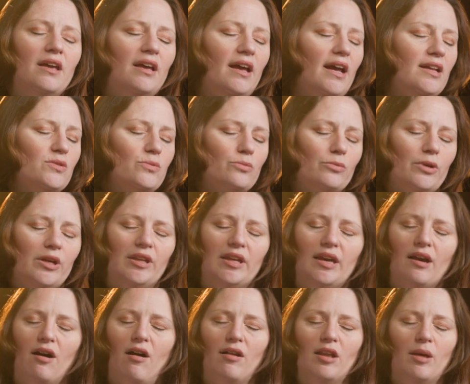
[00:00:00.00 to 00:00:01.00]
It's
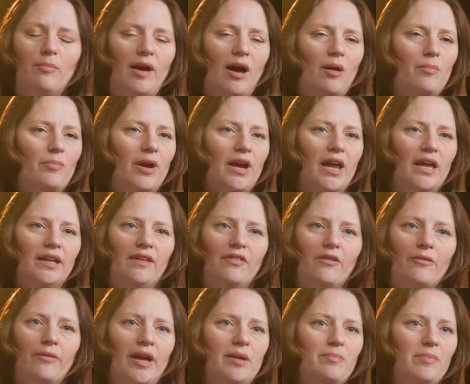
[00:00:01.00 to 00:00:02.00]
really all about bringing in
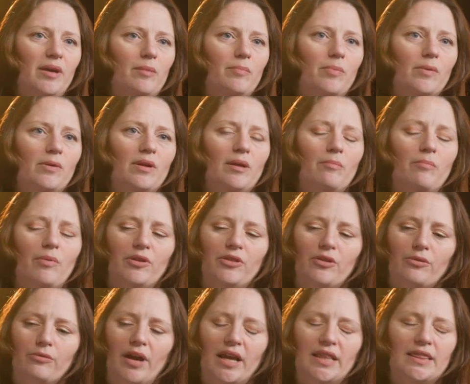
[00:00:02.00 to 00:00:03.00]
the right people and putting
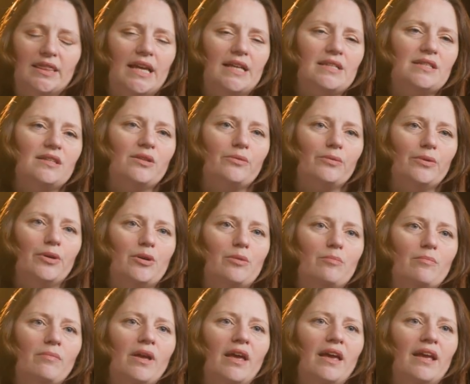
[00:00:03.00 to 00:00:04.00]
the right things in the
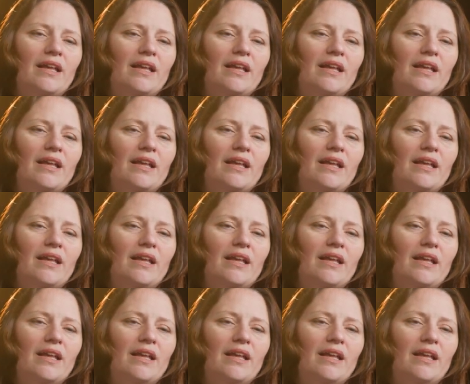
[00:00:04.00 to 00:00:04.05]
room.